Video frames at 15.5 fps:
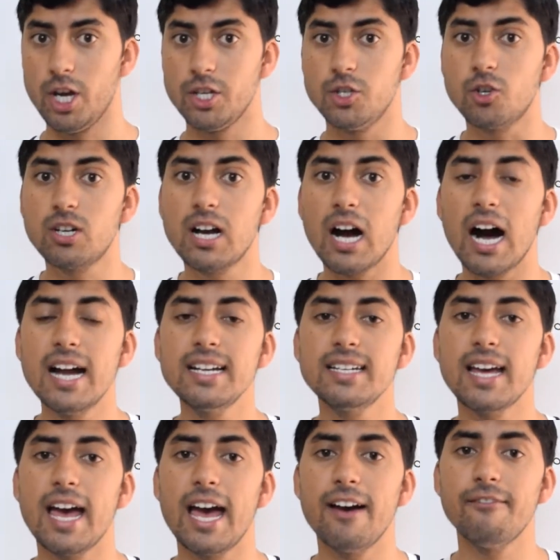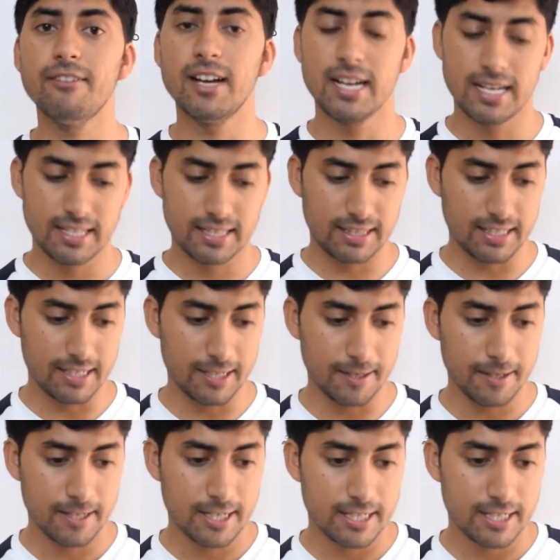You can't have the